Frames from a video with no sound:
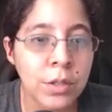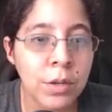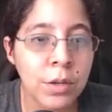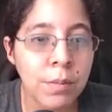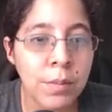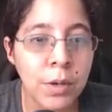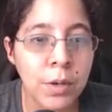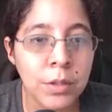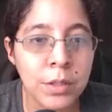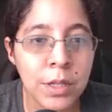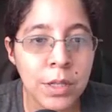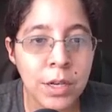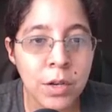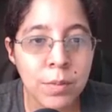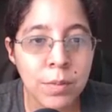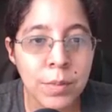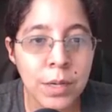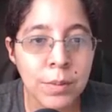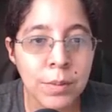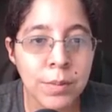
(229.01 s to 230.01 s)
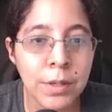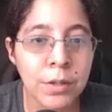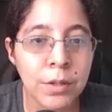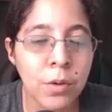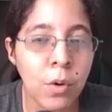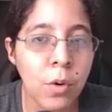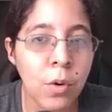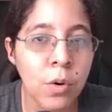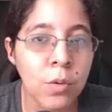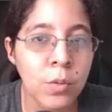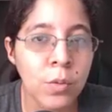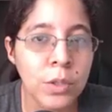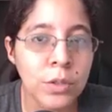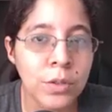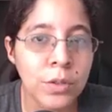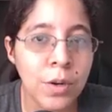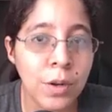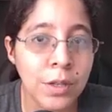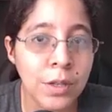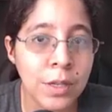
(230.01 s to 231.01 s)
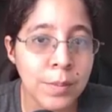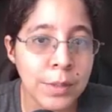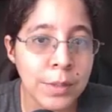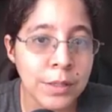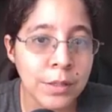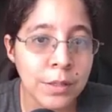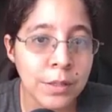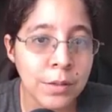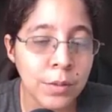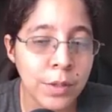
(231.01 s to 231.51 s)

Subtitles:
no monthly commitment, or withdrawal limits.